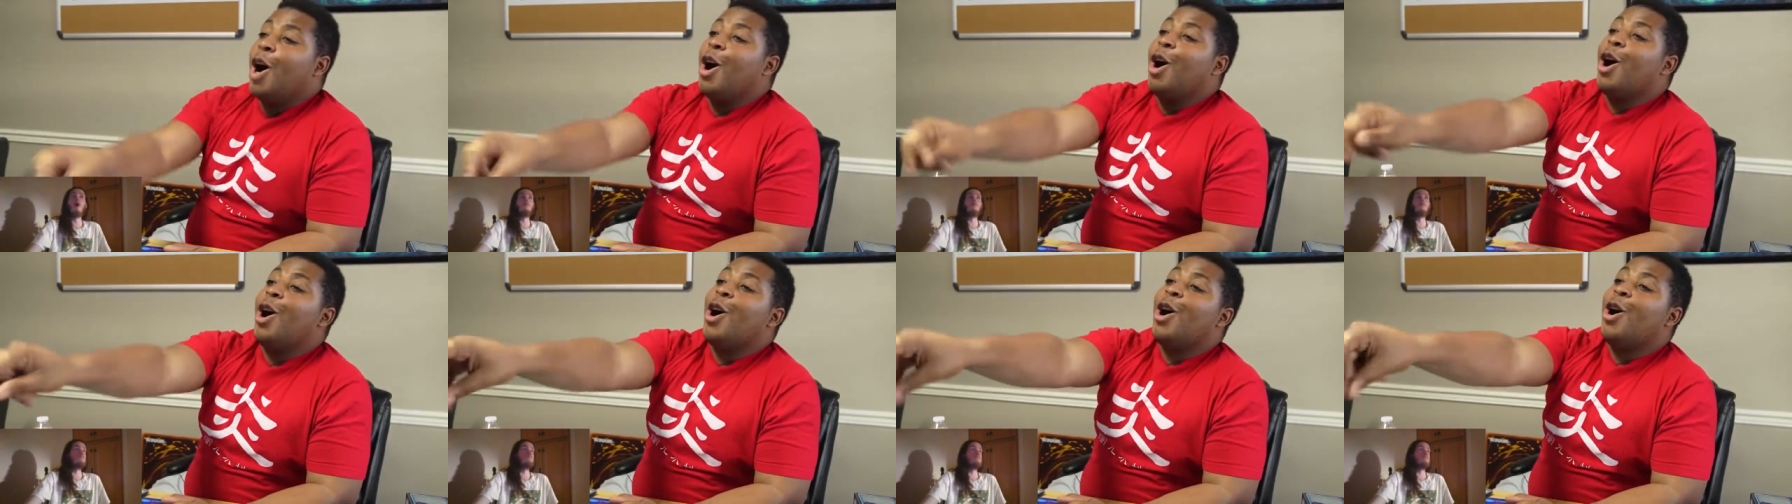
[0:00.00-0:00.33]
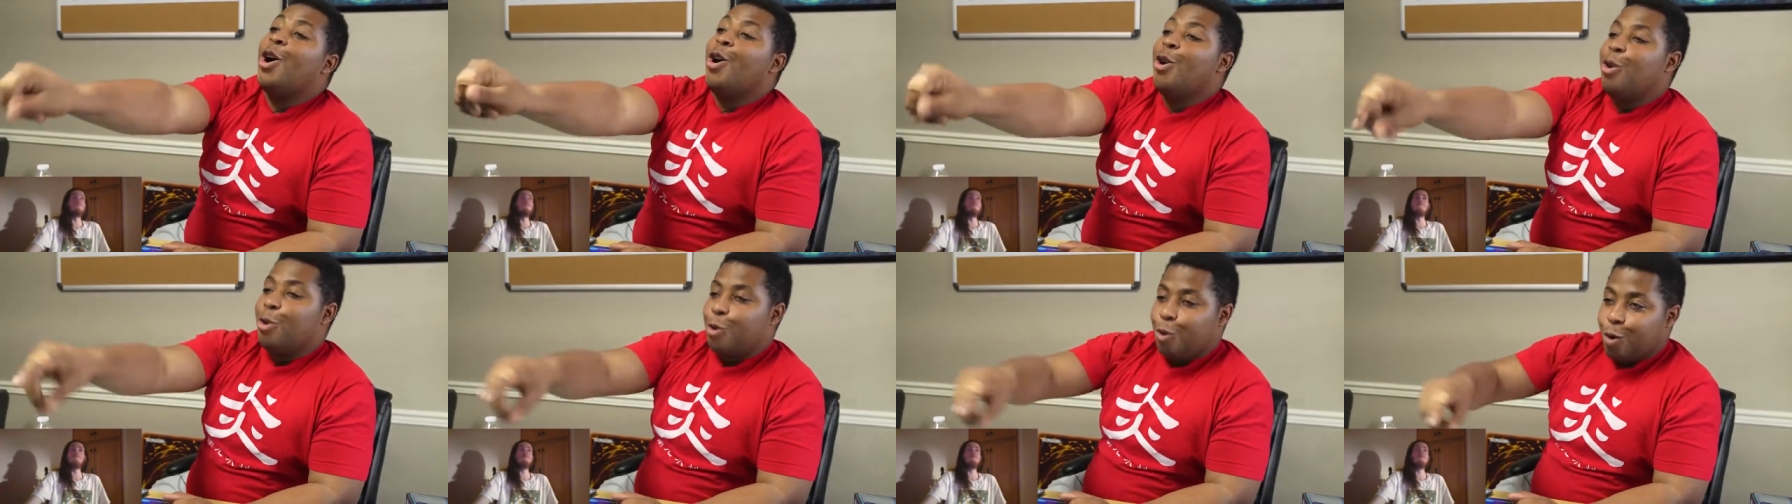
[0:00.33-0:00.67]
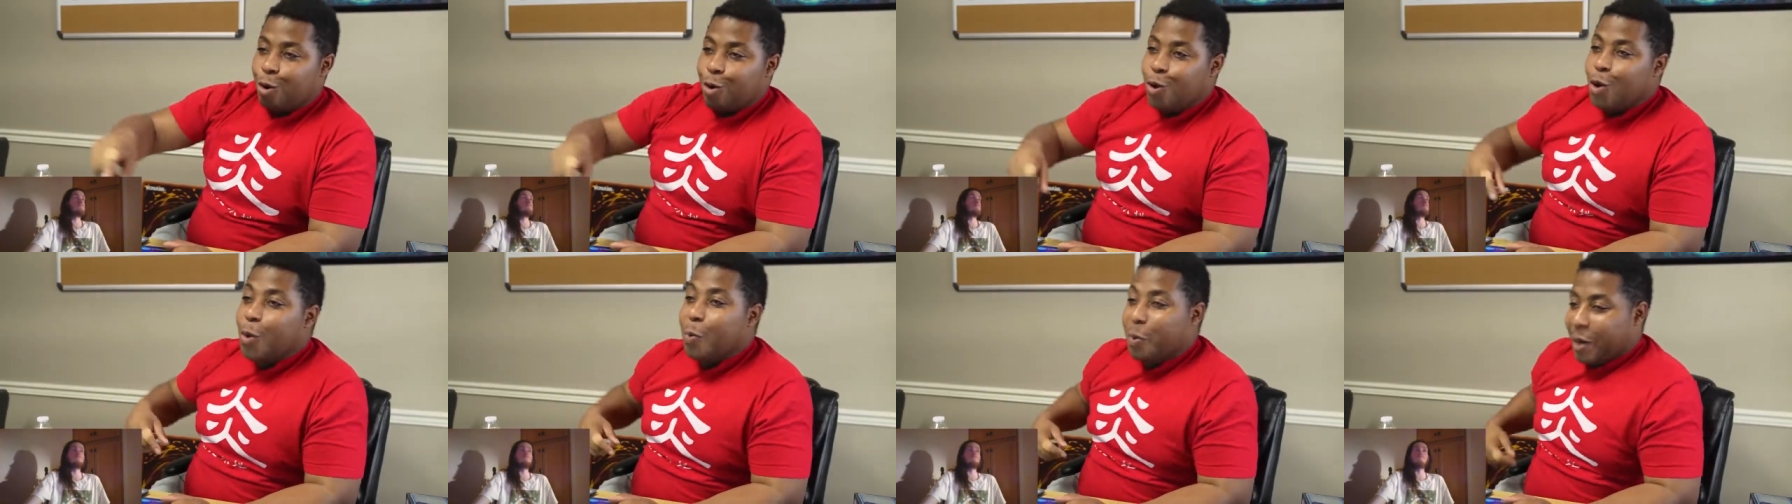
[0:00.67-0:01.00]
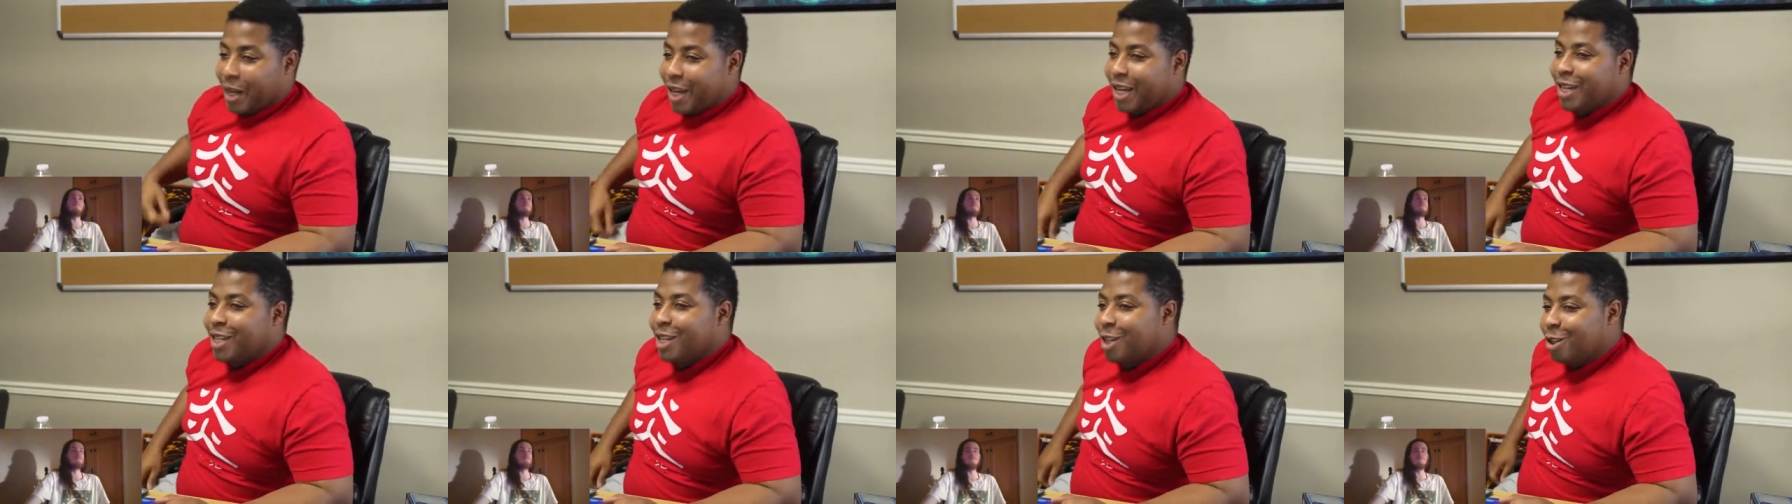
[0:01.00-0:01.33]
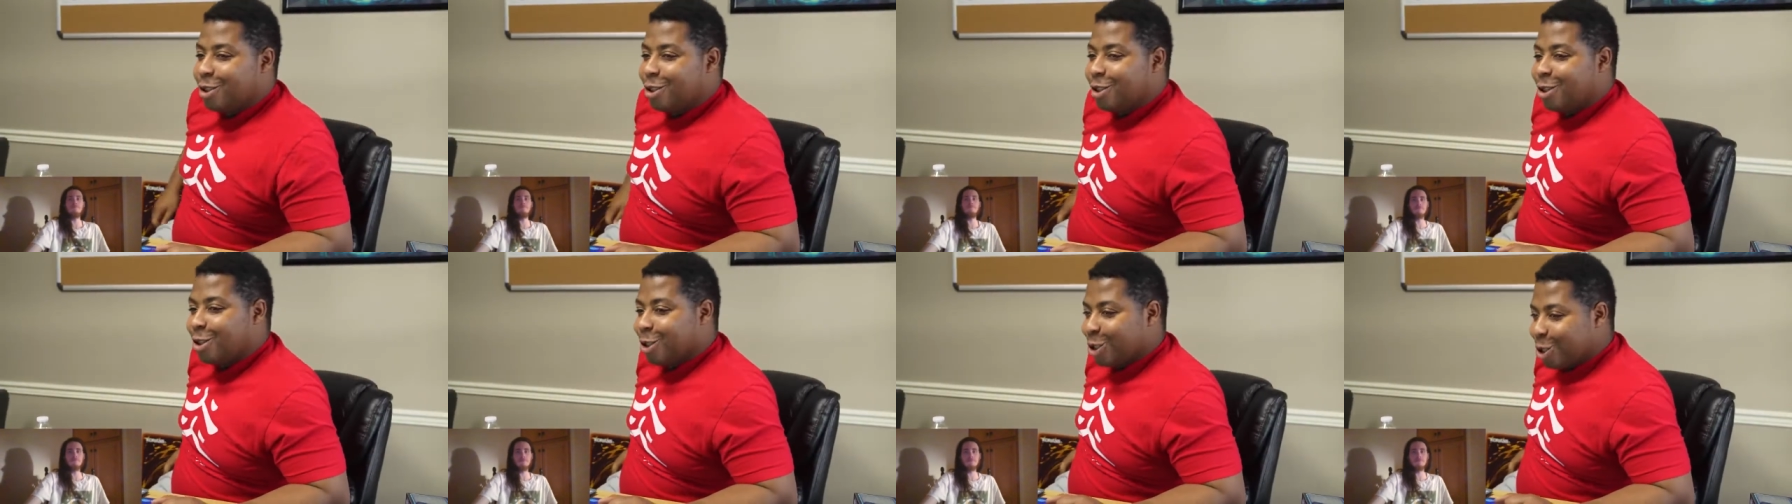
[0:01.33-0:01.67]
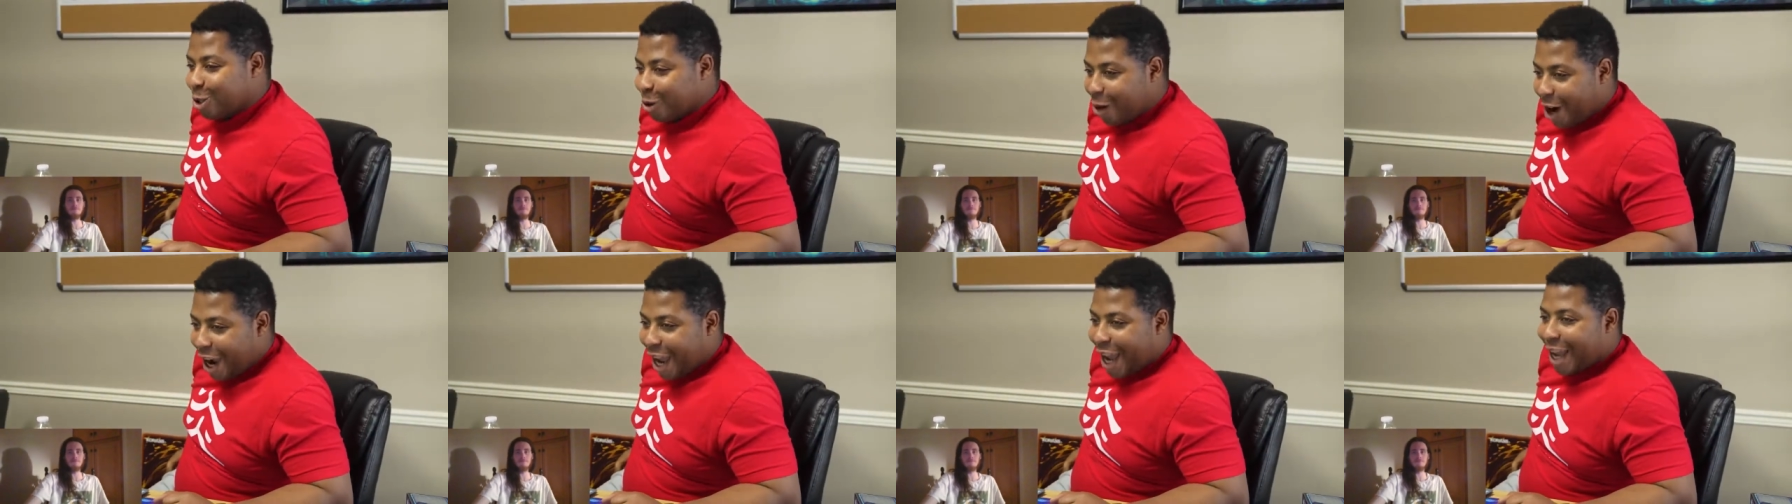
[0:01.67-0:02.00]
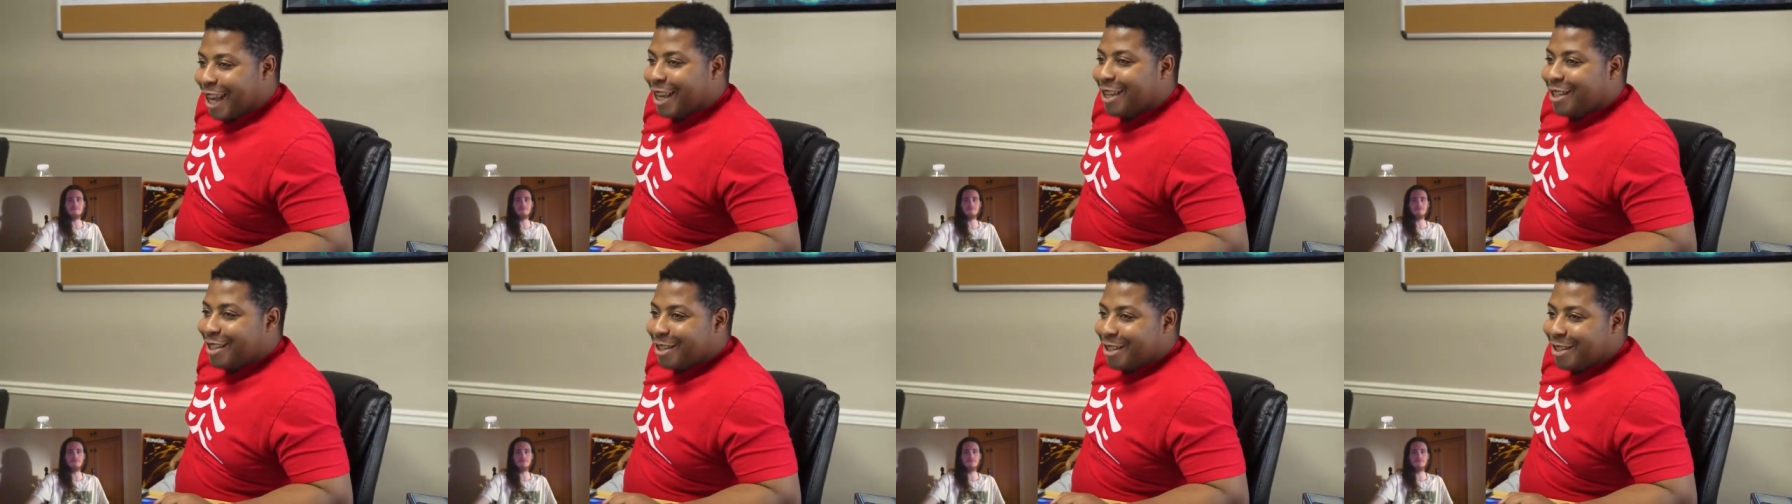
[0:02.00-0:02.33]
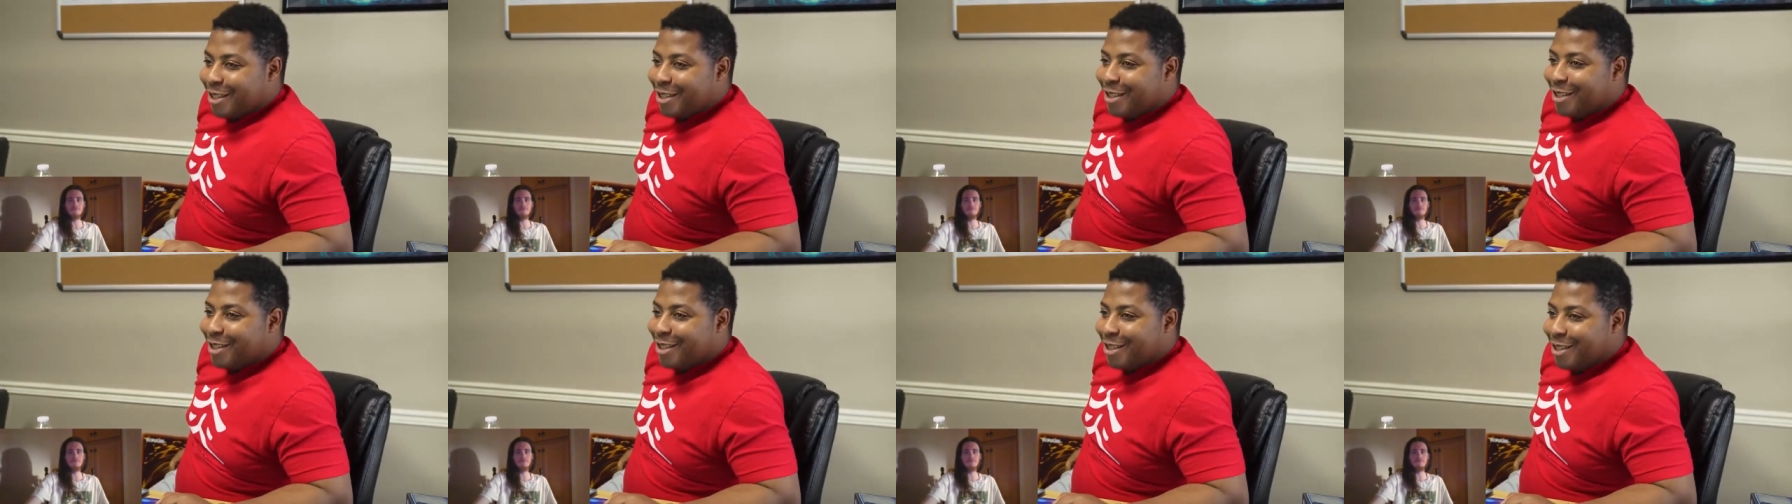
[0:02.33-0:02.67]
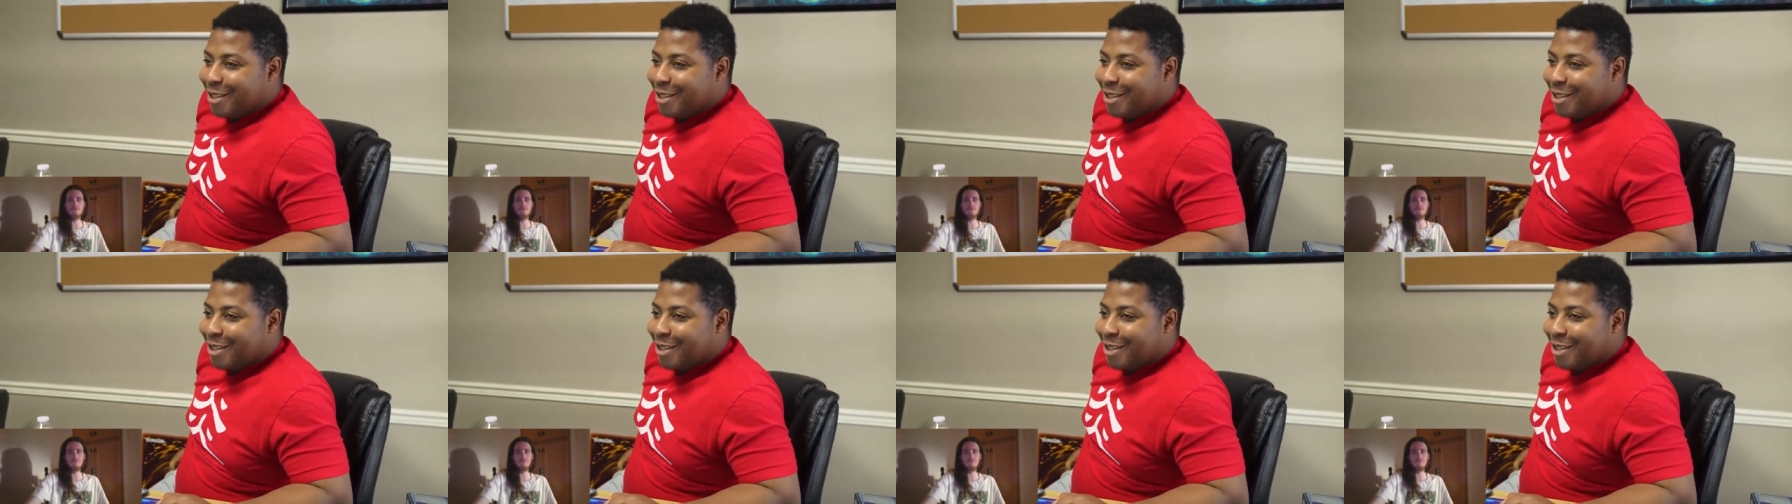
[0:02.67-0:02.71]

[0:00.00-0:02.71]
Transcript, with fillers: Oh, you playing Dungeons and Dragons?